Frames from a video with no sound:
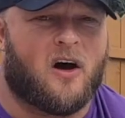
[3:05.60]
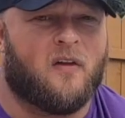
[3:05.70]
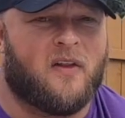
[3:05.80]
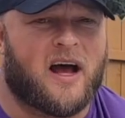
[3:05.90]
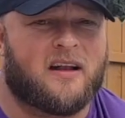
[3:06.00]

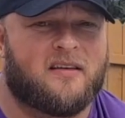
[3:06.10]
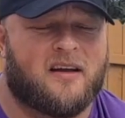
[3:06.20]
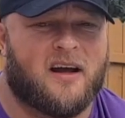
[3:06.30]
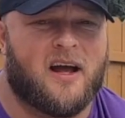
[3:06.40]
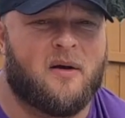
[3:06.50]
on that.
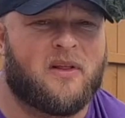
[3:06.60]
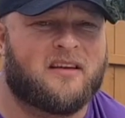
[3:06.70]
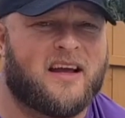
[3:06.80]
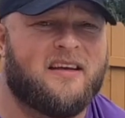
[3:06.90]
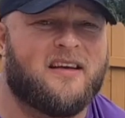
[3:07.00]

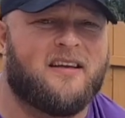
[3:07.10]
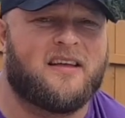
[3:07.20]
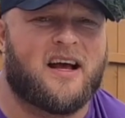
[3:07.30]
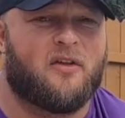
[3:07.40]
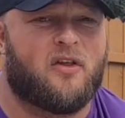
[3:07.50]
That's
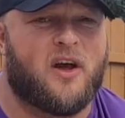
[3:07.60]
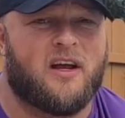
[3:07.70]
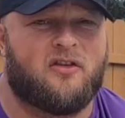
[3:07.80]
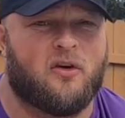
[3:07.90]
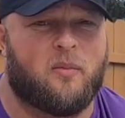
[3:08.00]
18th out of
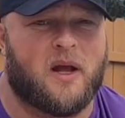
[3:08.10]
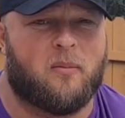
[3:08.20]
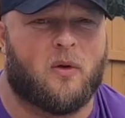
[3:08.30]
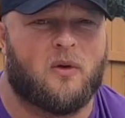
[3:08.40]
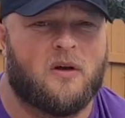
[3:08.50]
32
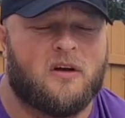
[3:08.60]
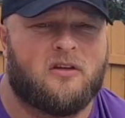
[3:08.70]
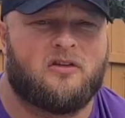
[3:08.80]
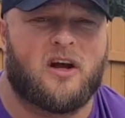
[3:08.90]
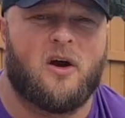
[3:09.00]
people.
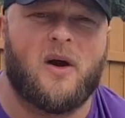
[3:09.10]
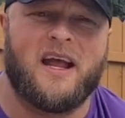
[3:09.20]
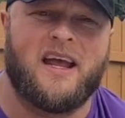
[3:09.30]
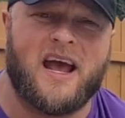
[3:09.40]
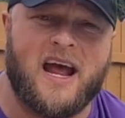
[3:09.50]
So
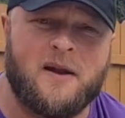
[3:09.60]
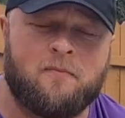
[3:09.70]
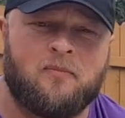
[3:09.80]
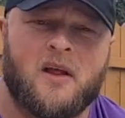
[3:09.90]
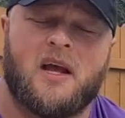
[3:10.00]

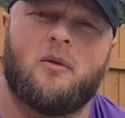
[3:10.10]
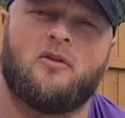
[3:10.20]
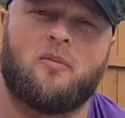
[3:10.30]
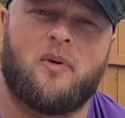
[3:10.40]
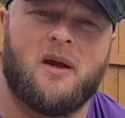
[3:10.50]
again, it
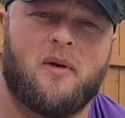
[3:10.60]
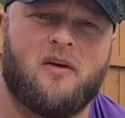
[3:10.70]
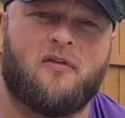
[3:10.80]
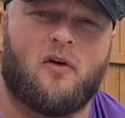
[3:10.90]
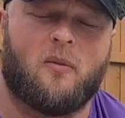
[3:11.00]
was a
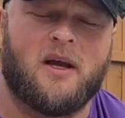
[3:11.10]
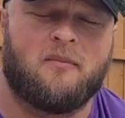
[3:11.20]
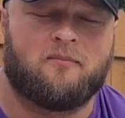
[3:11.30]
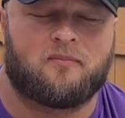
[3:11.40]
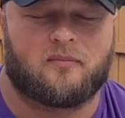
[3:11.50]
PB for
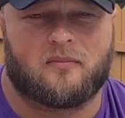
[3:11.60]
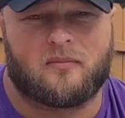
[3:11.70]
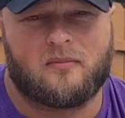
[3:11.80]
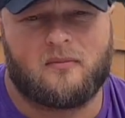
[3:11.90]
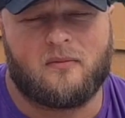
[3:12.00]
me.
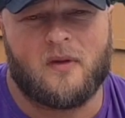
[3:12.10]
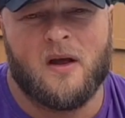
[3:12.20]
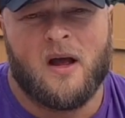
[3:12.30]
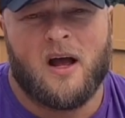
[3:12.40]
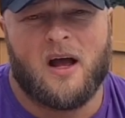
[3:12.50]

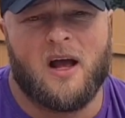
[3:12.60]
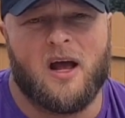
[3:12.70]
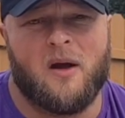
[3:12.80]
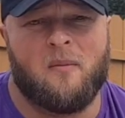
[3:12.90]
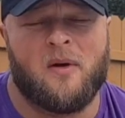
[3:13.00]

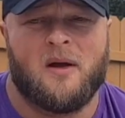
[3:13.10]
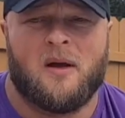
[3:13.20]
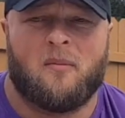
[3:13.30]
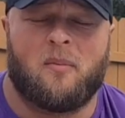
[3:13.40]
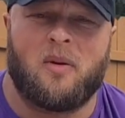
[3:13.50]

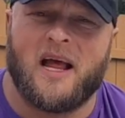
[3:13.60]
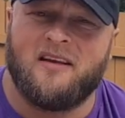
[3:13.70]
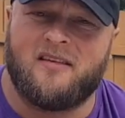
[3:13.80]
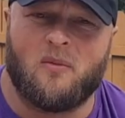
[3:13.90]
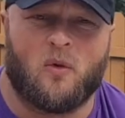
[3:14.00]
My
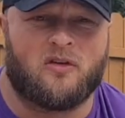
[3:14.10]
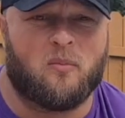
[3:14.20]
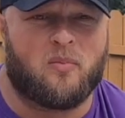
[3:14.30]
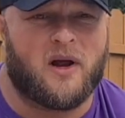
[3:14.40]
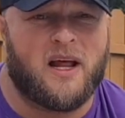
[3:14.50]
placing
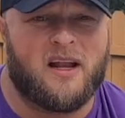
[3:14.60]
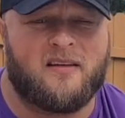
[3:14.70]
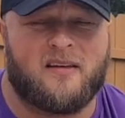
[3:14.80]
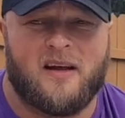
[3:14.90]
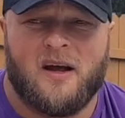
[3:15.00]
wasn't
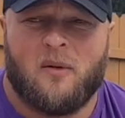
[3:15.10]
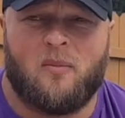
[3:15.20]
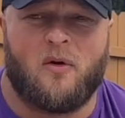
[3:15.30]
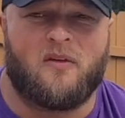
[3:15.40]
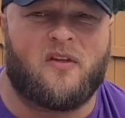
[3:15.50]

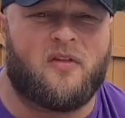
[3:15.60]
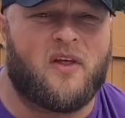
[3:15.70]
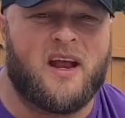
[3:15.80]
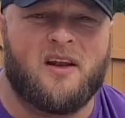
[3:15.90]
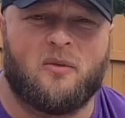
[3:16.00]
brilliant, but the
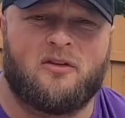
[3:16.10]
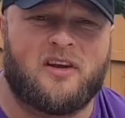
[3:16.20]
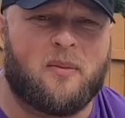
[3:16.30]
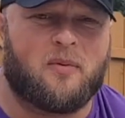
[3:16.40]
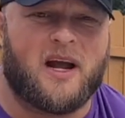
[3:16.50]
thing that was
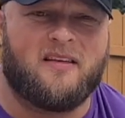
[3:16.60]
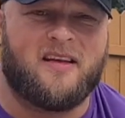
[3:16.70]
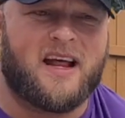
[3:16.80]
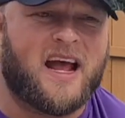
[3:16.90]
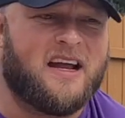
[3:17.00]

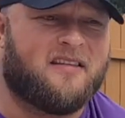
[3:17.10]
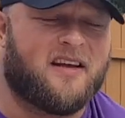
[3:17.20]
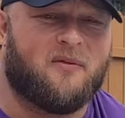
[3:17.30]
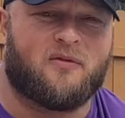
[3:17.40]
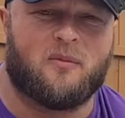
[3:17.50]
separating
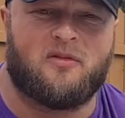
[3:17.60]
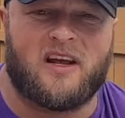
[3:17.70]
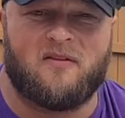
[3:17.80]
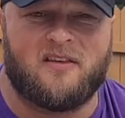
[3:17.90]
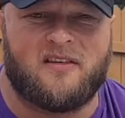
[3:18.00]
18th from
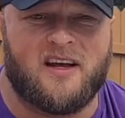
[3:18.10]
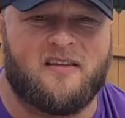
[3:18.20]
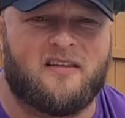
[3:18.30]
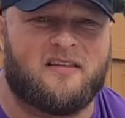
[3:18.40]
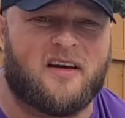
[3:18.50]

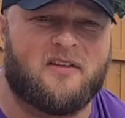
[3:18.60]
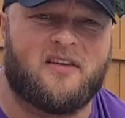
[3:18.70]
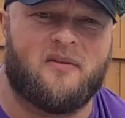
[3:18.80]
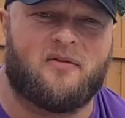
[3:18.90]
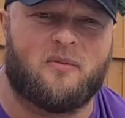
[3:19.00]
17th,
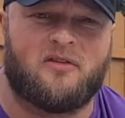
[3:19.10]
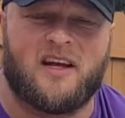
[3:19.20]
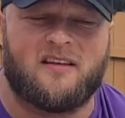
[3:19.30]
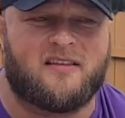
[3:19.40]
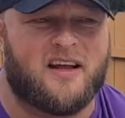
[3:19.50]
17th from
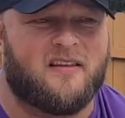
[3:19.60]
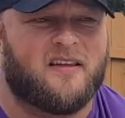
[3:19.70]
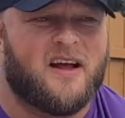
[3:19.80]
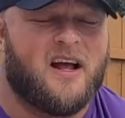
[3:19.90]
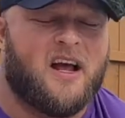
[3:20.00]

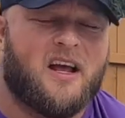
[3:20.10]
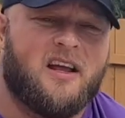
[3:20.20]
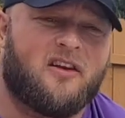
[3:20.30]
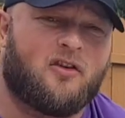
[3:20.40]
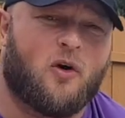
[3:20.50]

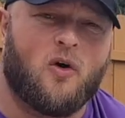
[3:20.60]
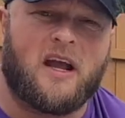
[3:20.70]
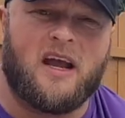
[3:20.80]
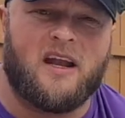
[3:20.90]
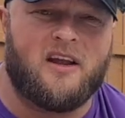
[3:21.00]
16th, you're
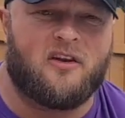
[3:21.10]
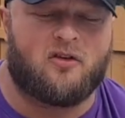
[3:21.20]
talking